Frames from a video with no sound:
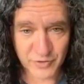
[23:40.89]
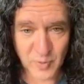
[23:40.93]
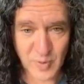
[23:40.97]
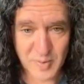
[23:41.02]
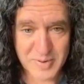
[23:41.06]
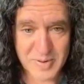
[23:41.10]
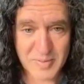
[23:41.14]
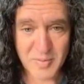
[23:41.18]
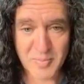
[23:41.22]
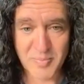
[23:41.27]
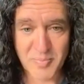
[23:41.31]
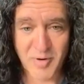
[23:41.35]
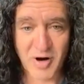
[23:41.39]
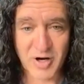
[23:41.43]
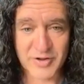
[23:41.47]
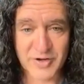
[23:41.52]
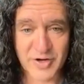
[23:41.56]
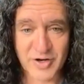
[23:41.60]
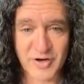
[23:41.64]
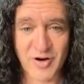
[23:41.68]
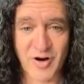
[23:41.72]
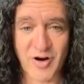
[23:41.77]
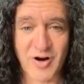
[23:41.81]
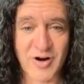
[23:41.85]
where people park
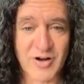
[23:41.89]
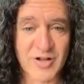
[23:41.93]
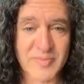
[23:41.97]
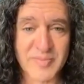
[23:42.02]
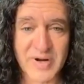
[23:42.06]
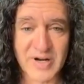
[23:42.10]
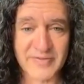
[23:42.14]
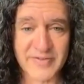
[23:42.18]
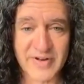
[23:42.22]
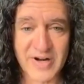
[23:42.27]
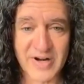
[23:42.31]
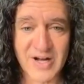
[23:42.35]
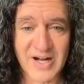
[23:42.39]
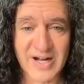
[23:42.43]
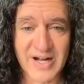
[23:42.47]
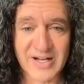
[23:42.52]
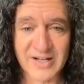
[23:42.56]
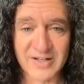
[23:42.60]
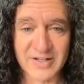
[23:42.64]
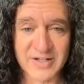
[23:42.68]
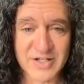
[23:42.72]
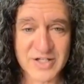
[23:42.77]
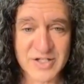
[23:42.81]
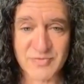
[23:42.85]
their cart in the middle of an
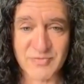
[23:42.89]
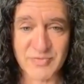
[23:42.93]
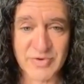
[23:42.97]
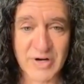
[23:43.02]
aisle and just